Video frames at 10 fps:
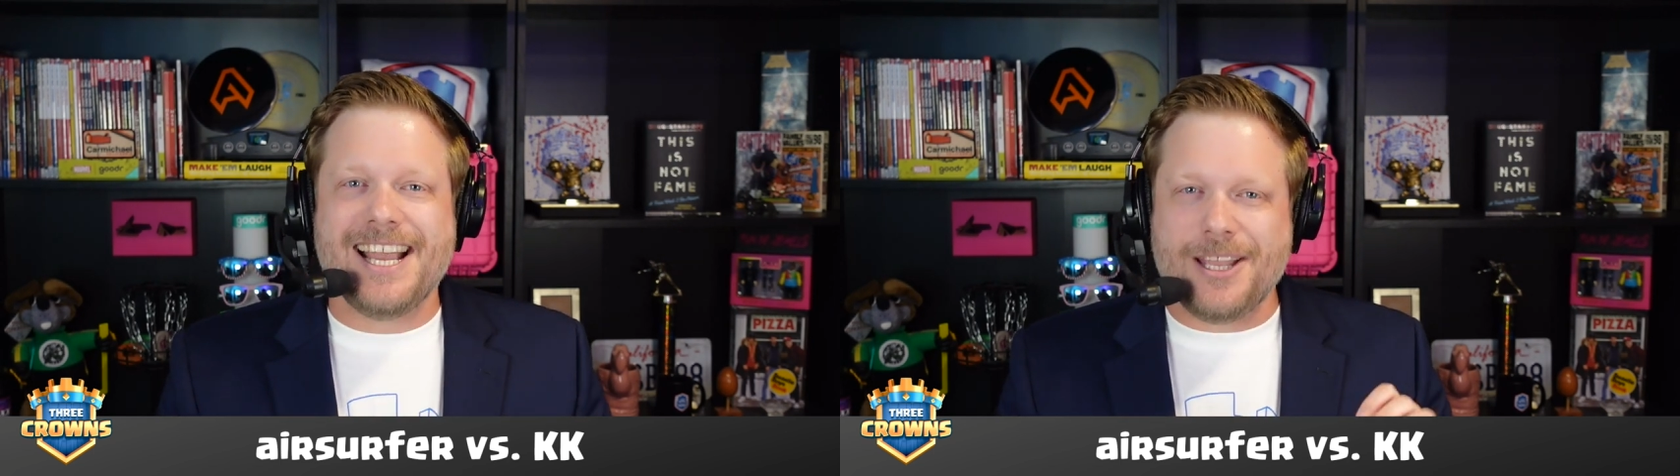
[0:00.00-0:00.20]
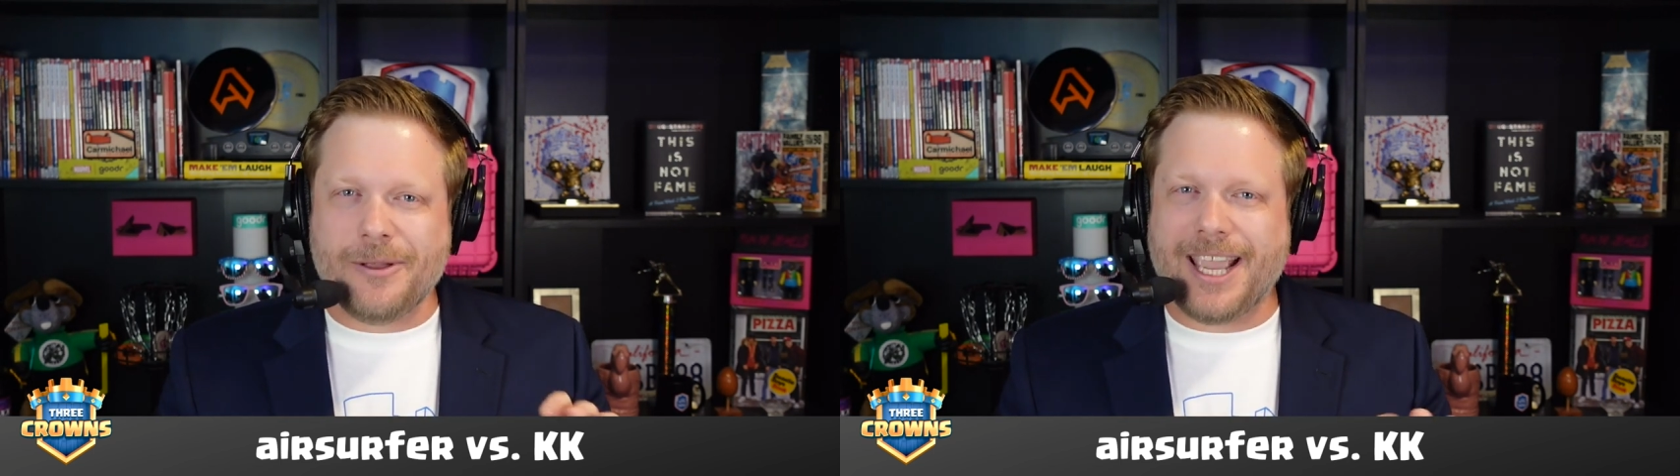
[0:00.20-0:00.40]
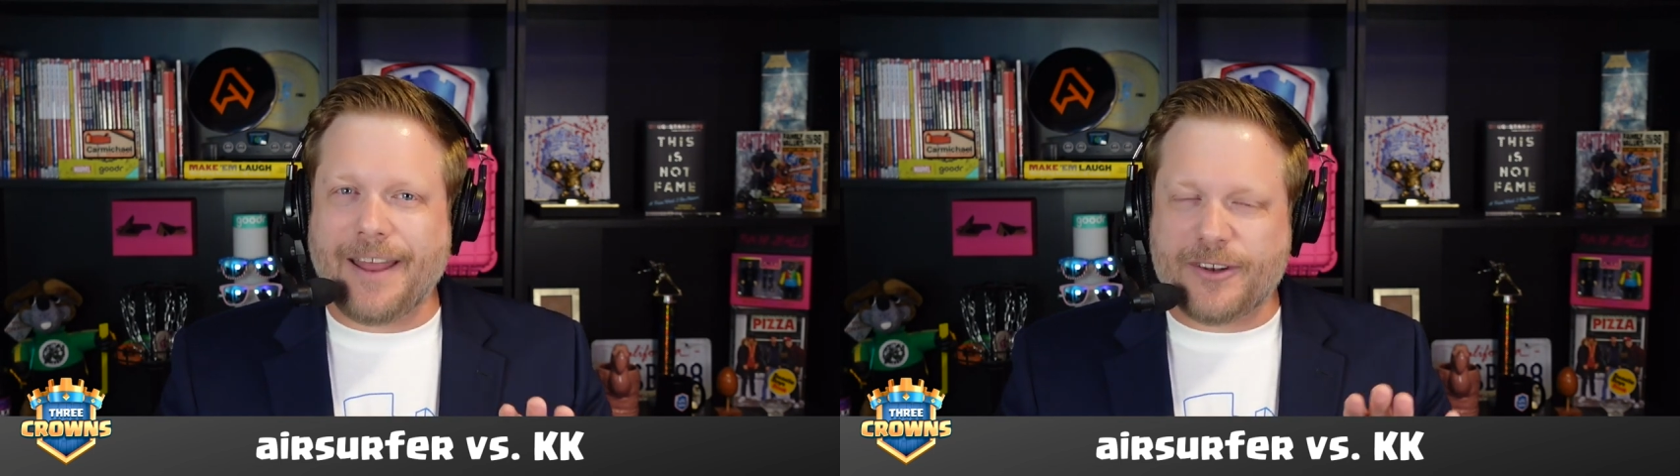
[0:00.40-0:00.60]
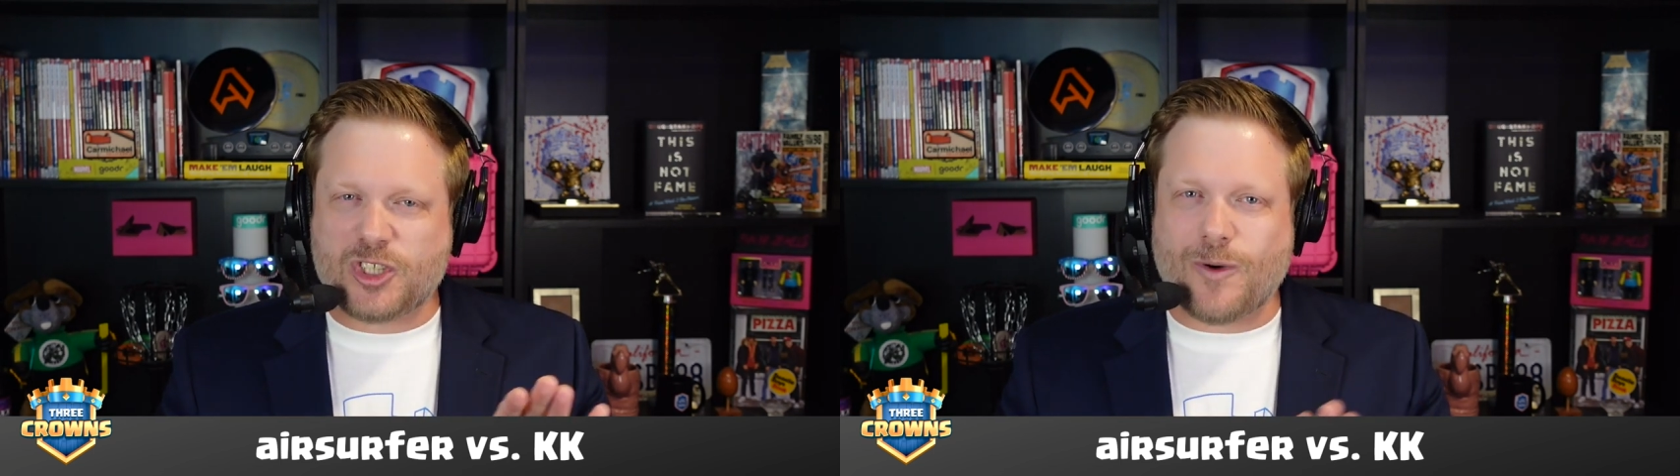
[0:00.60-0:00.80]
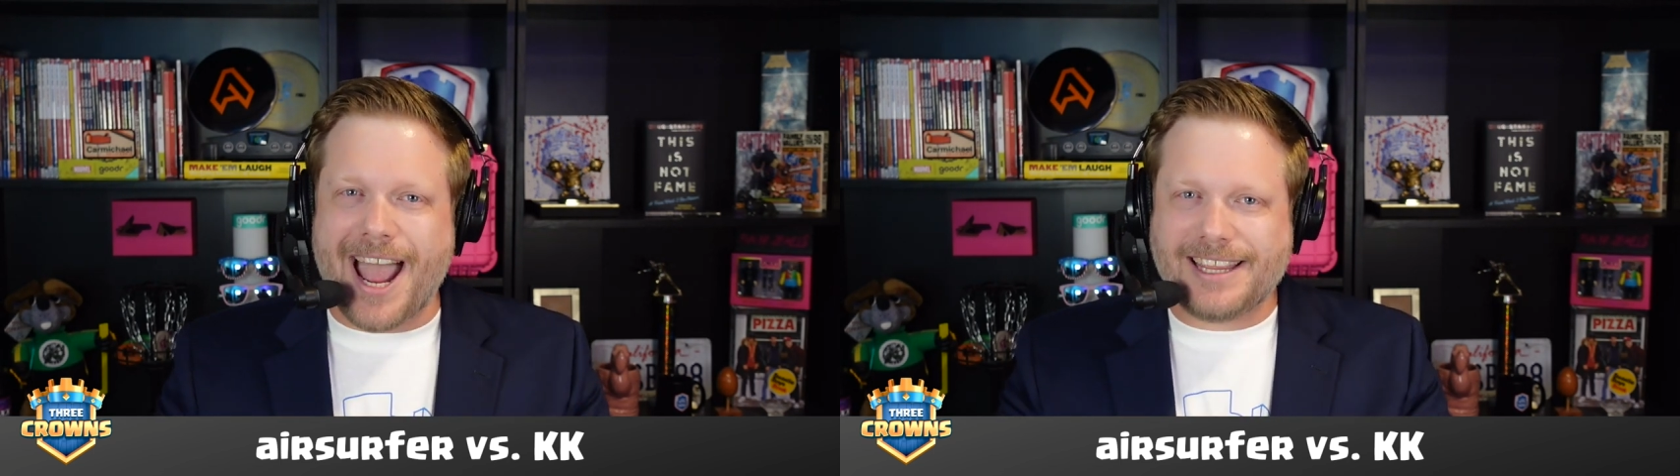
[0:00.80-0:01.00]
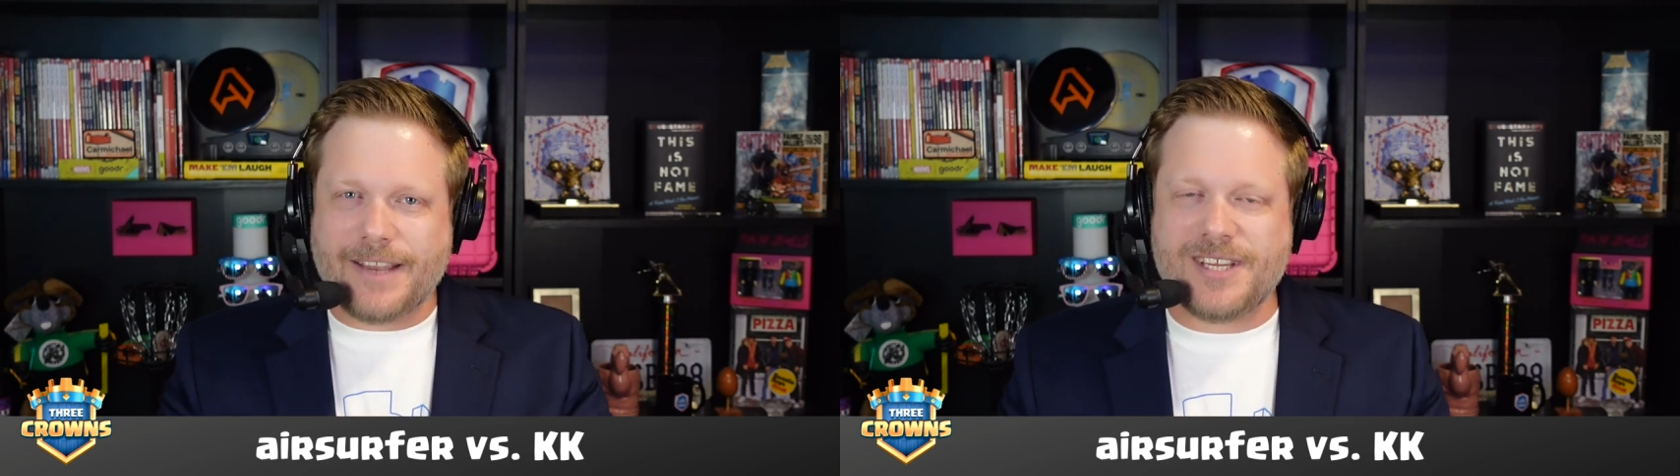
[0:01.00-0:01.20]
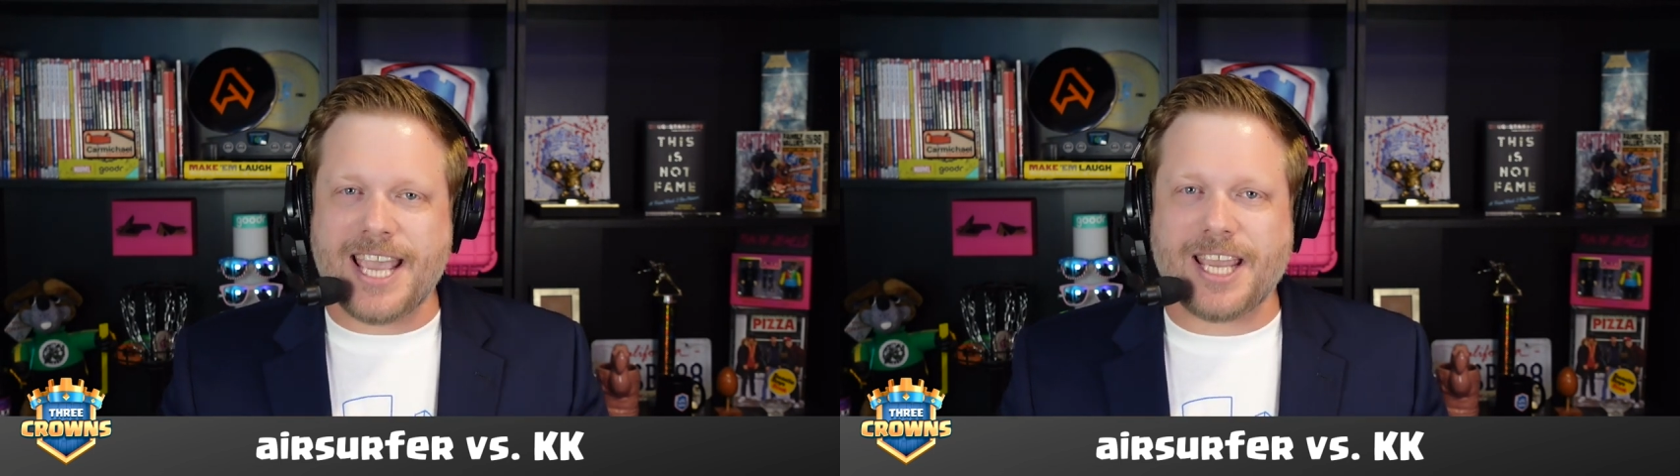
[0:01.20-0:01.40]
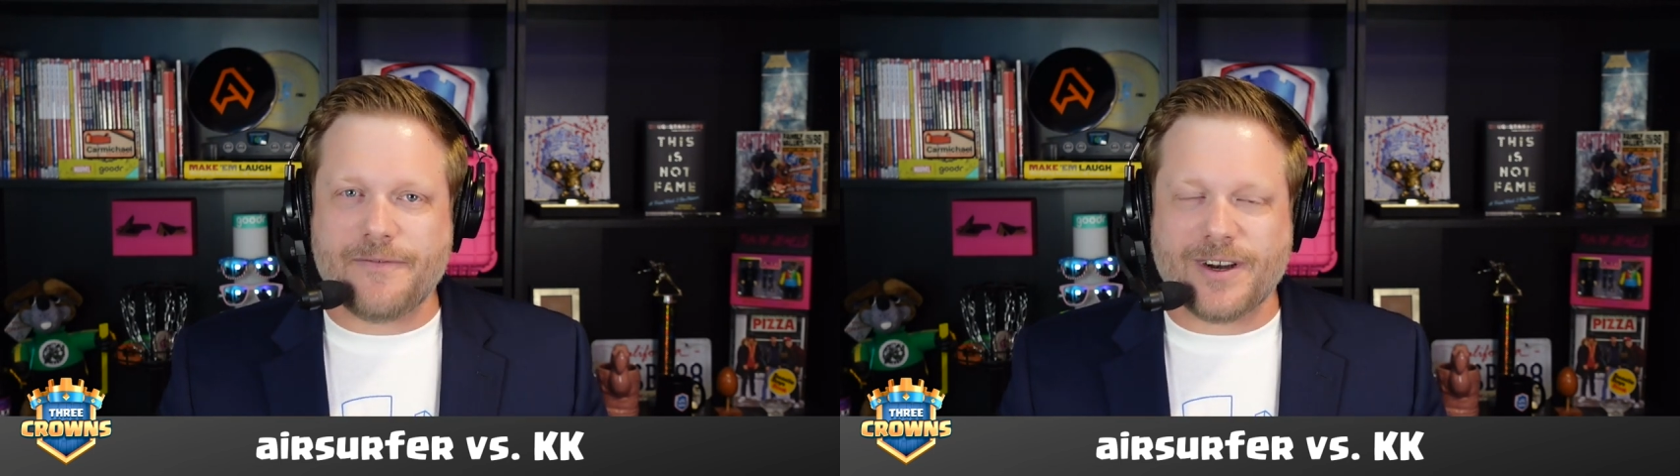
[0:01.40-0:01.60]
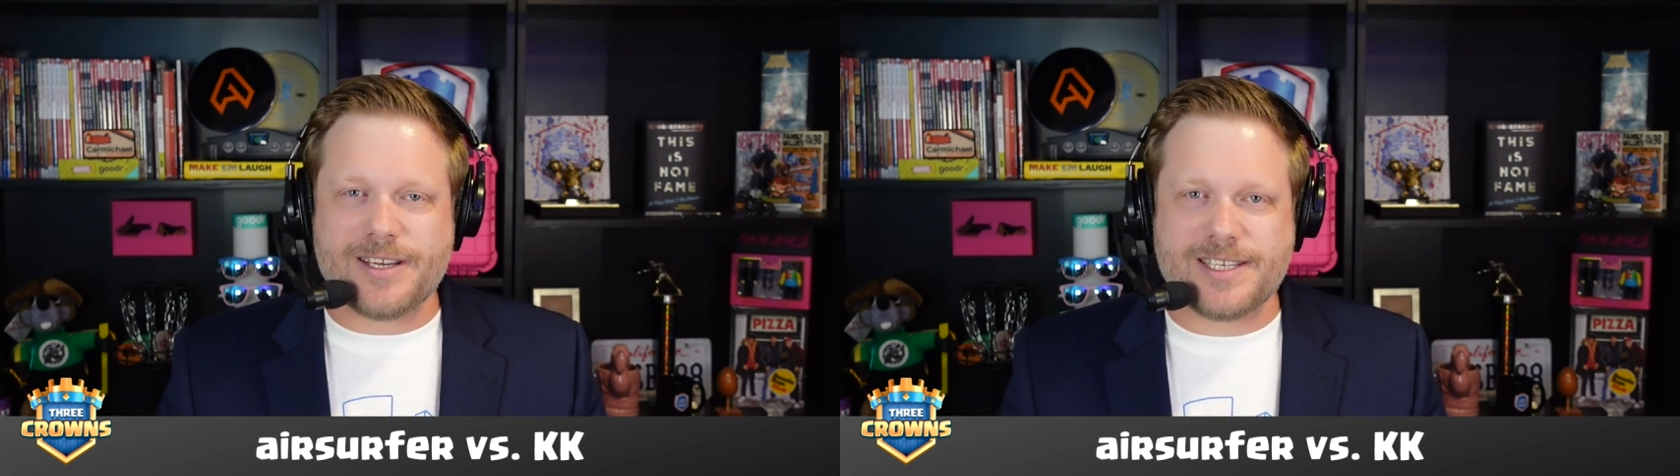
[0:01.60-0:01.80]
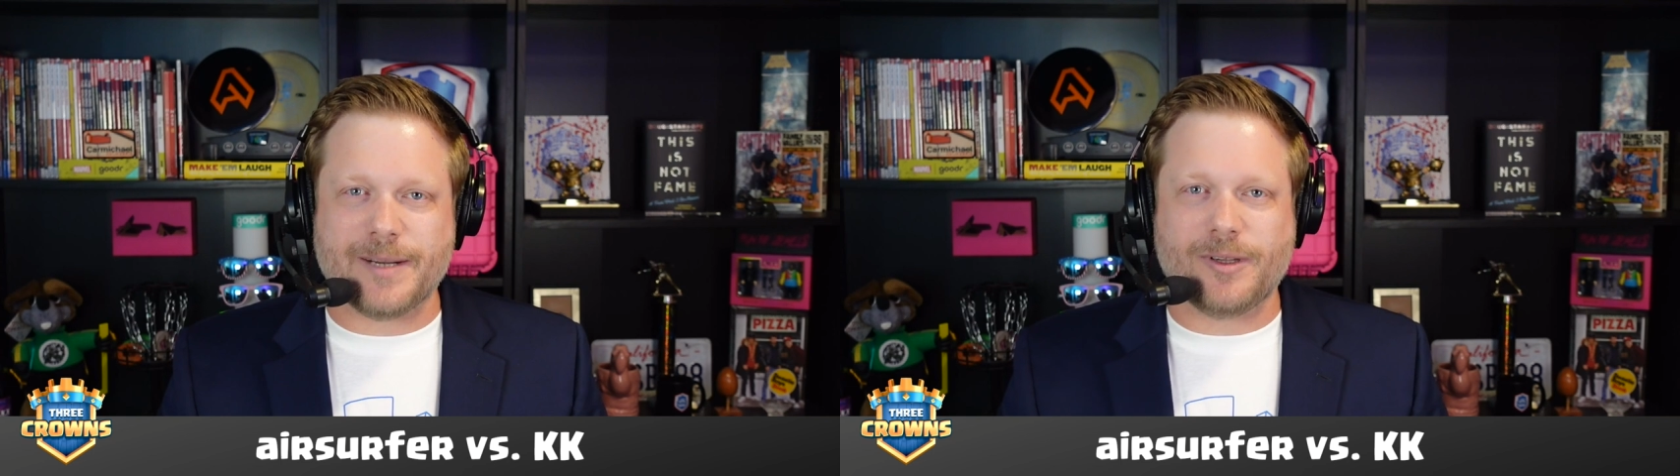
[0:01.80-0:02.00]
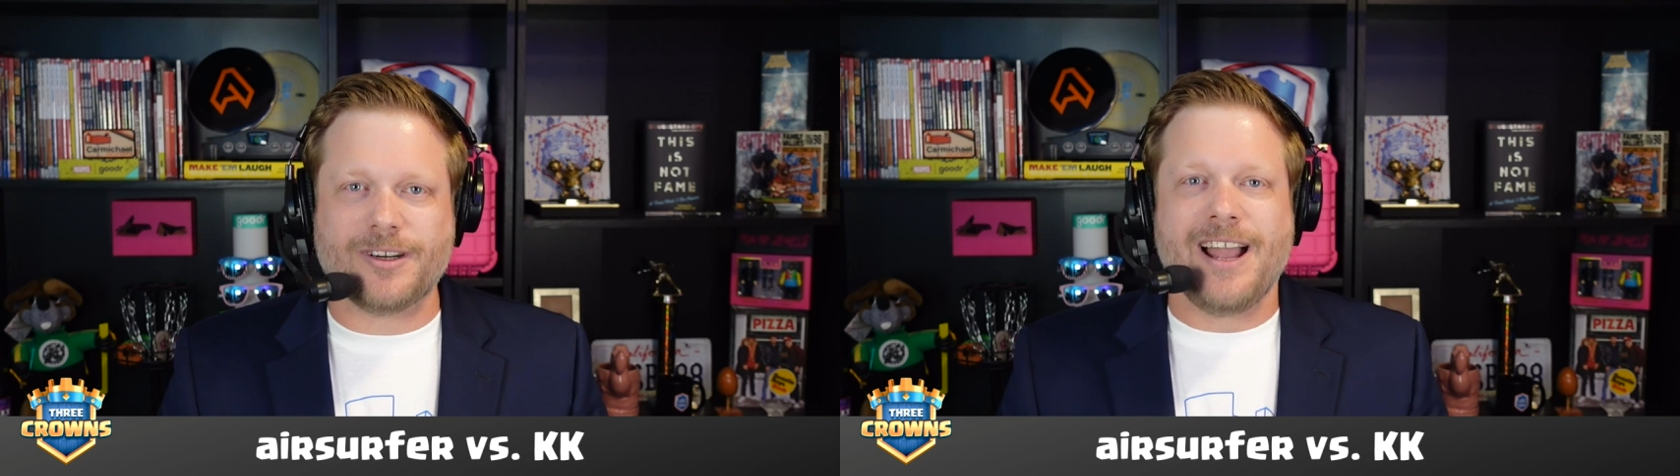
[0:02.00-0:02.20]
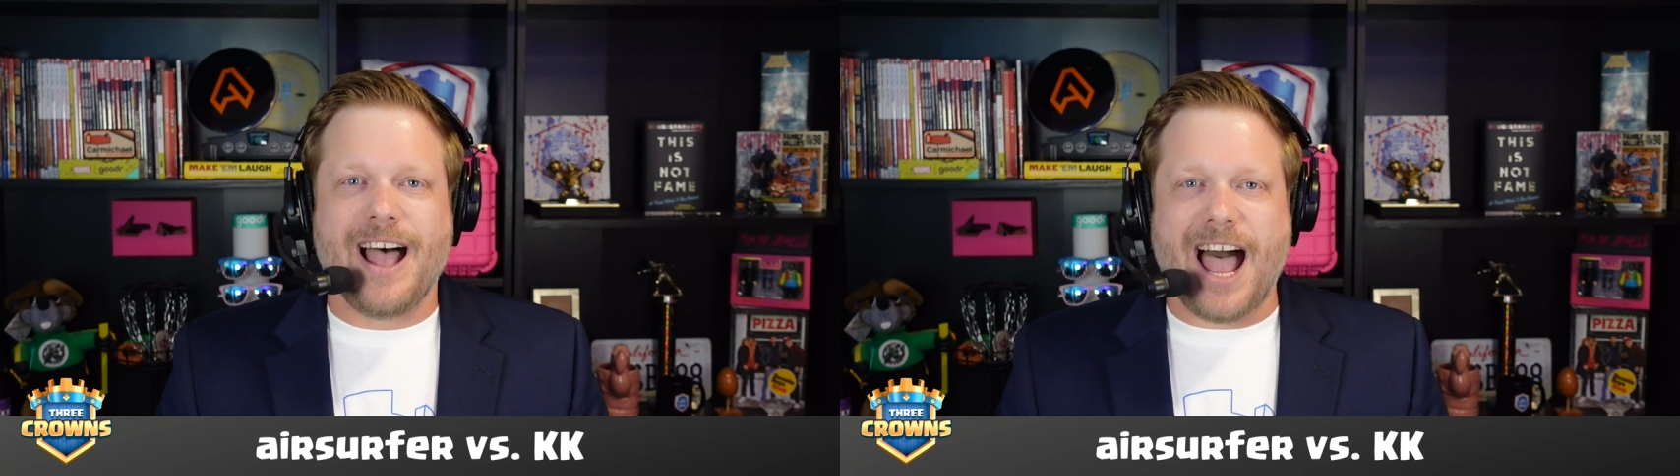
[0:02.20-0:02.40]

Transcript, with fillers: You look at kind of the track they've taken, very similar.